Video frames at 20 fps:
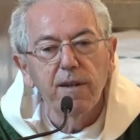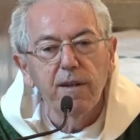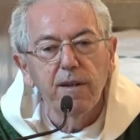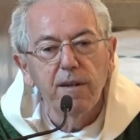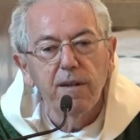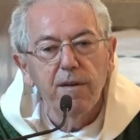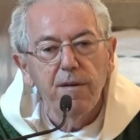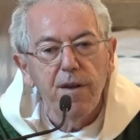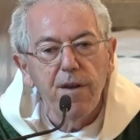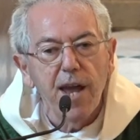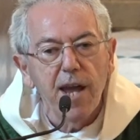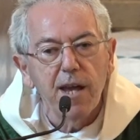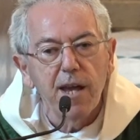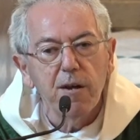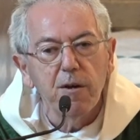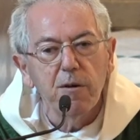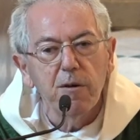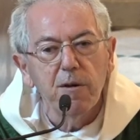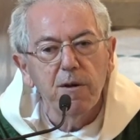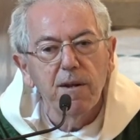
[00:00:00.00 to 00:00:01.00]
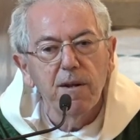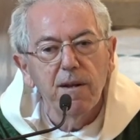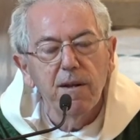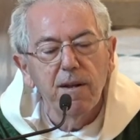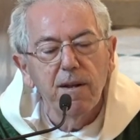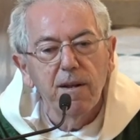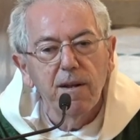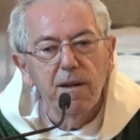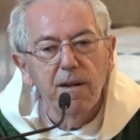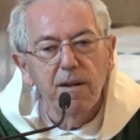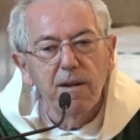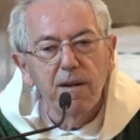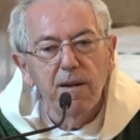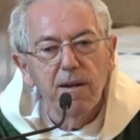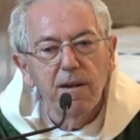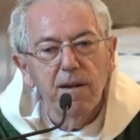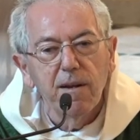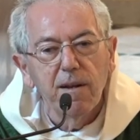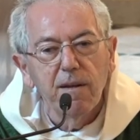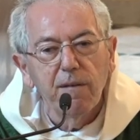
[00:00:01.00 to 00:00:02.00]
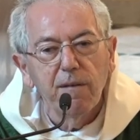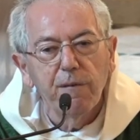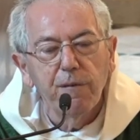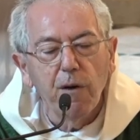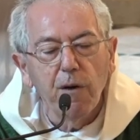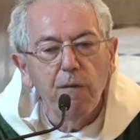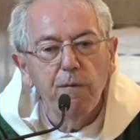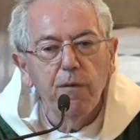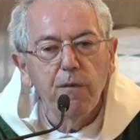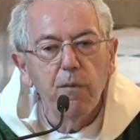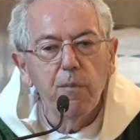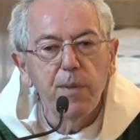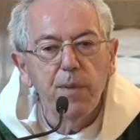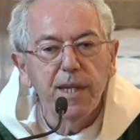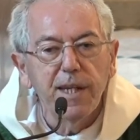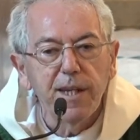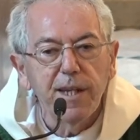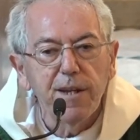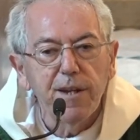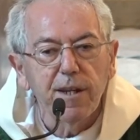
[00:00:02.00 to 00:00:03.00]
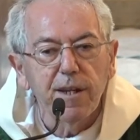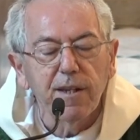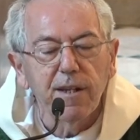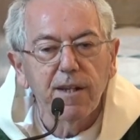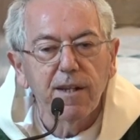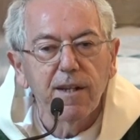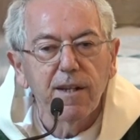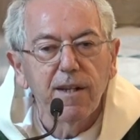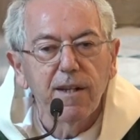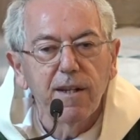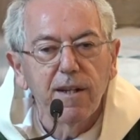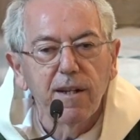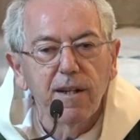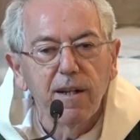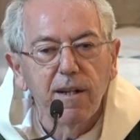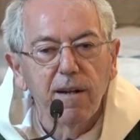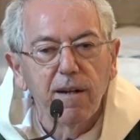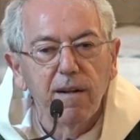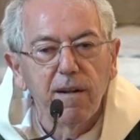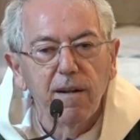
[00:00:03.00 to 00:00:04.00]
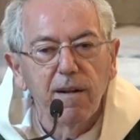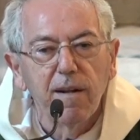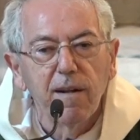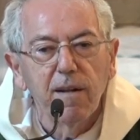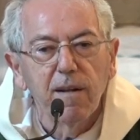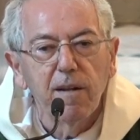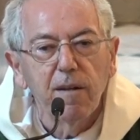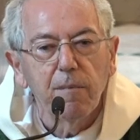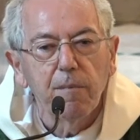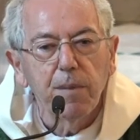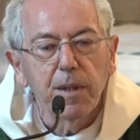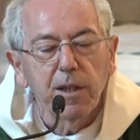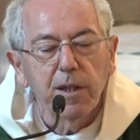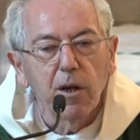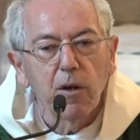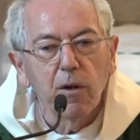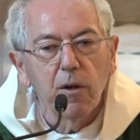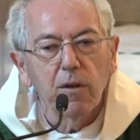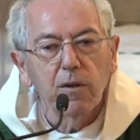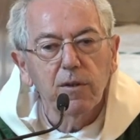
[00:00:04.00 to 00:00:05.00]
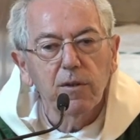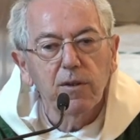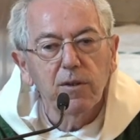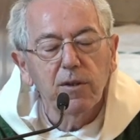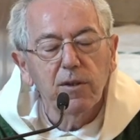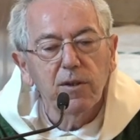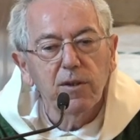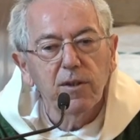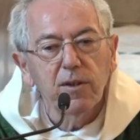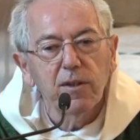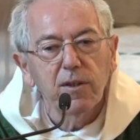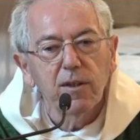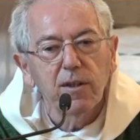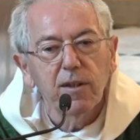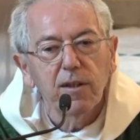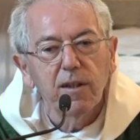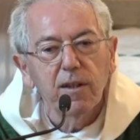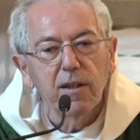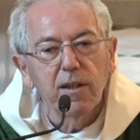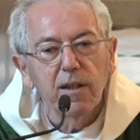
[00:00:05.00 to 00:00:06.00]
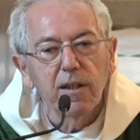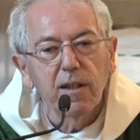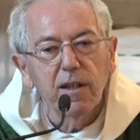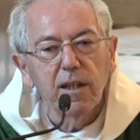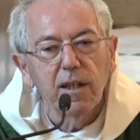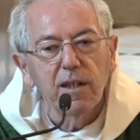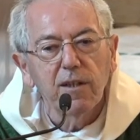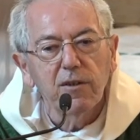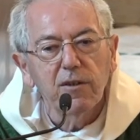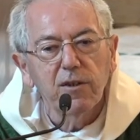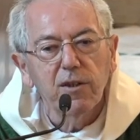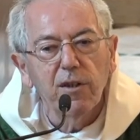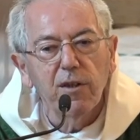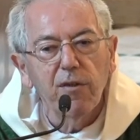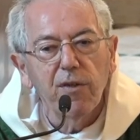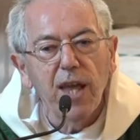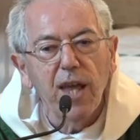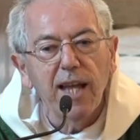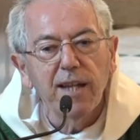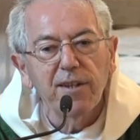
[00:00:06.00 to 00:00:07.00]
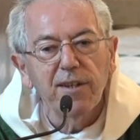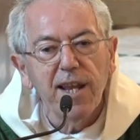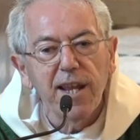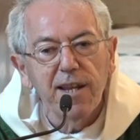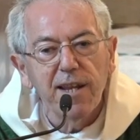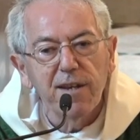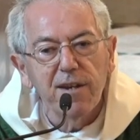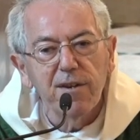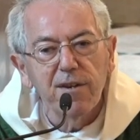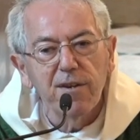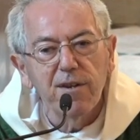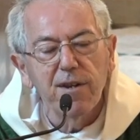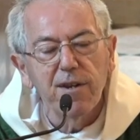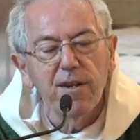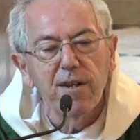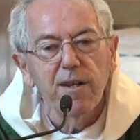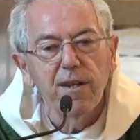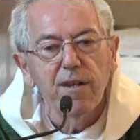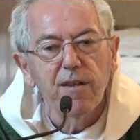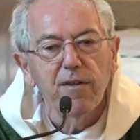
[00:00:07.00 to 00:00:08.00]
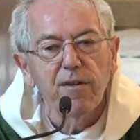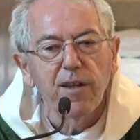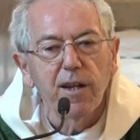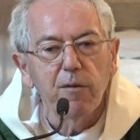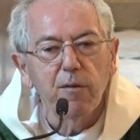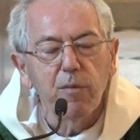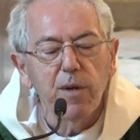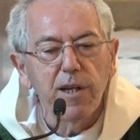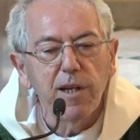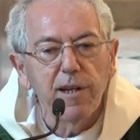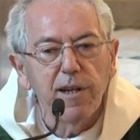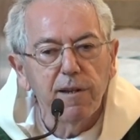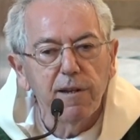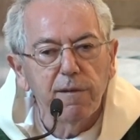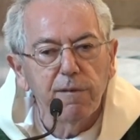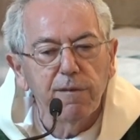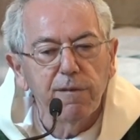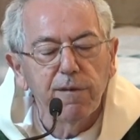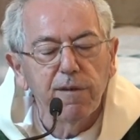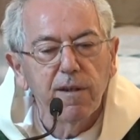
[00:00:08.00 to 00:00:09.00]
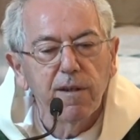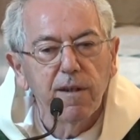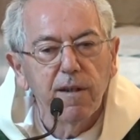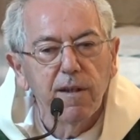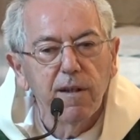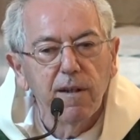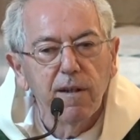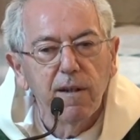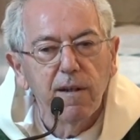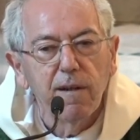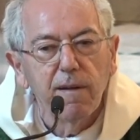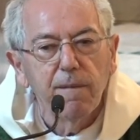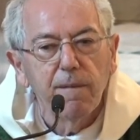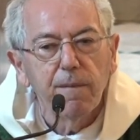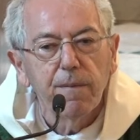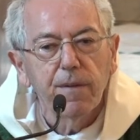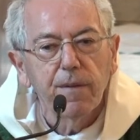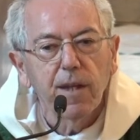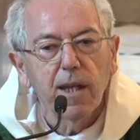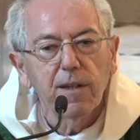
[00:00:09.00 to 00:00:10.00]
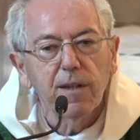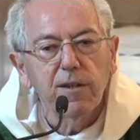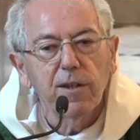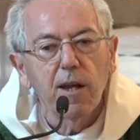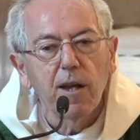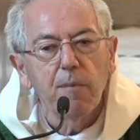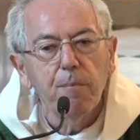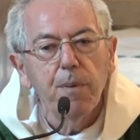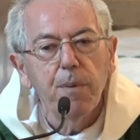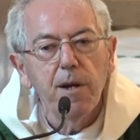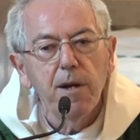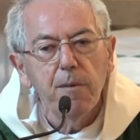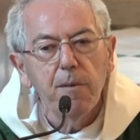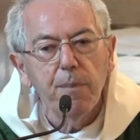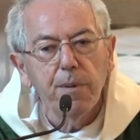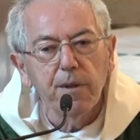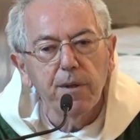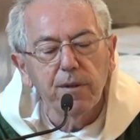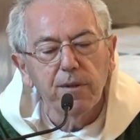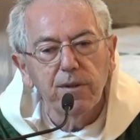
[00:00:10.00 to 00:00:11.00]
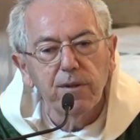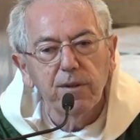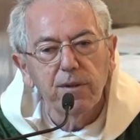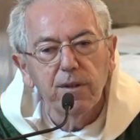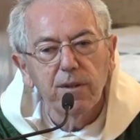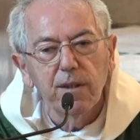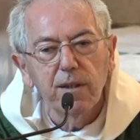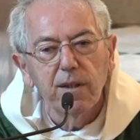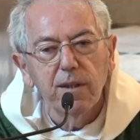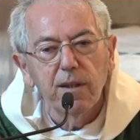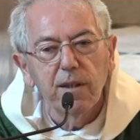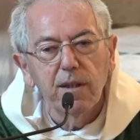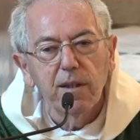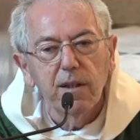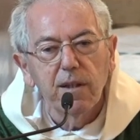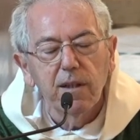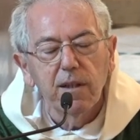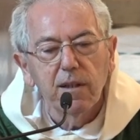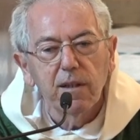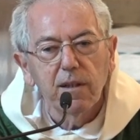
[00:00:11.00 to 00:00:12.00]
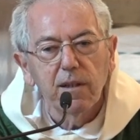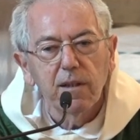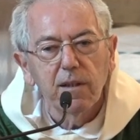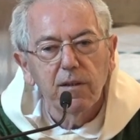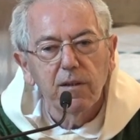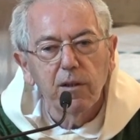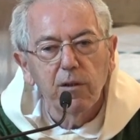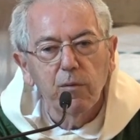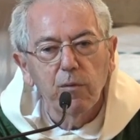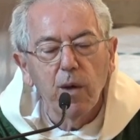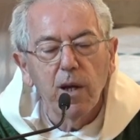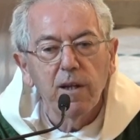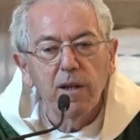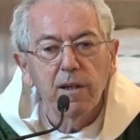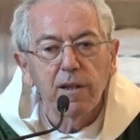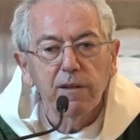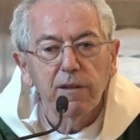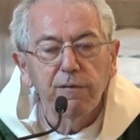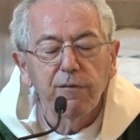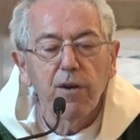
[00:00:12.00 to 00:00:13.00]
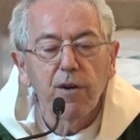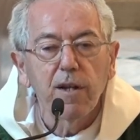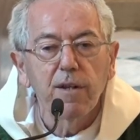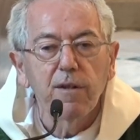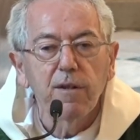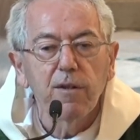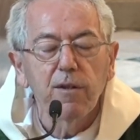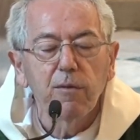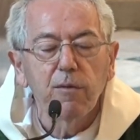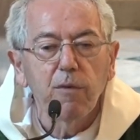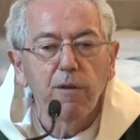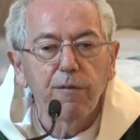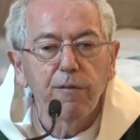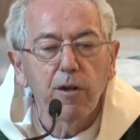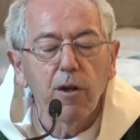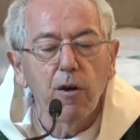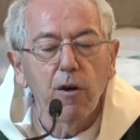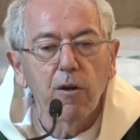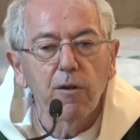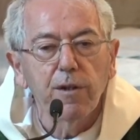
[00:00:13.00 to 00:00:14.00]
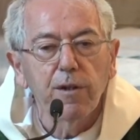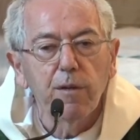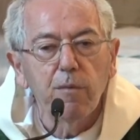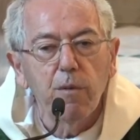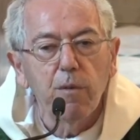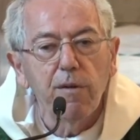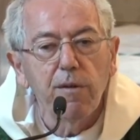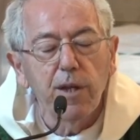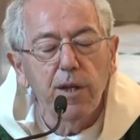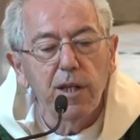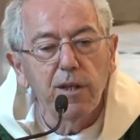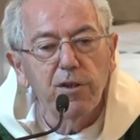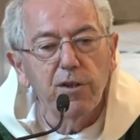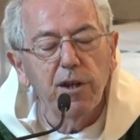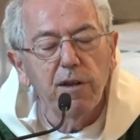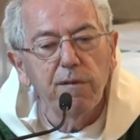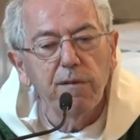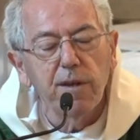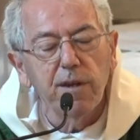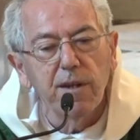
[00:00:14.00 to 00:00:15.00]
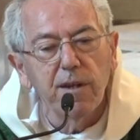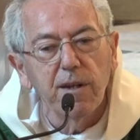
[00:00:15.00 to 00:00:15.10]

now, from the beginning, because it's to that end that we live. That's our purpose to dwell as friends with God and with each other.